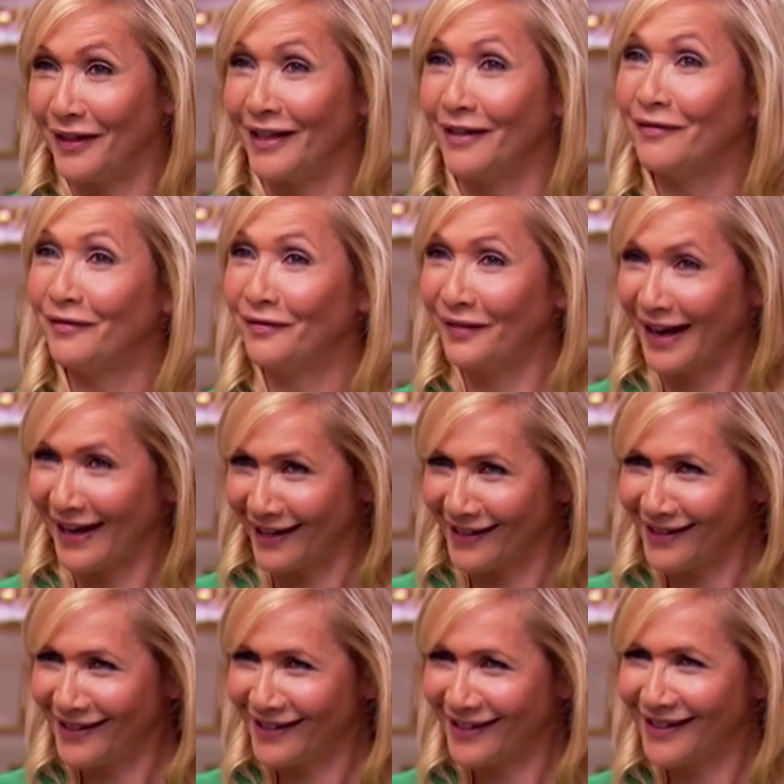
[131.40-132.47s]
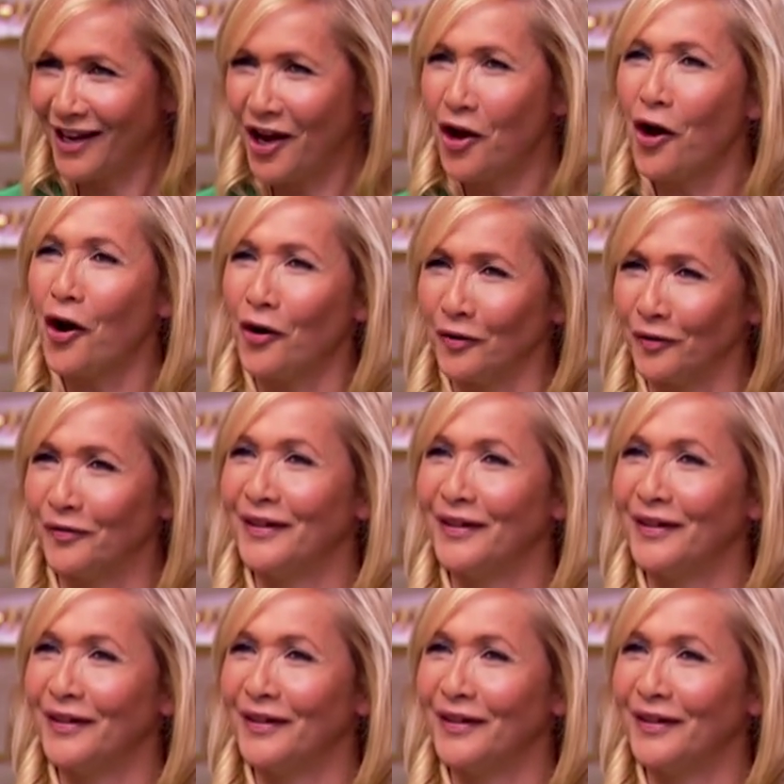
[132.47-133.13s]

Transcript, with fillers: the face of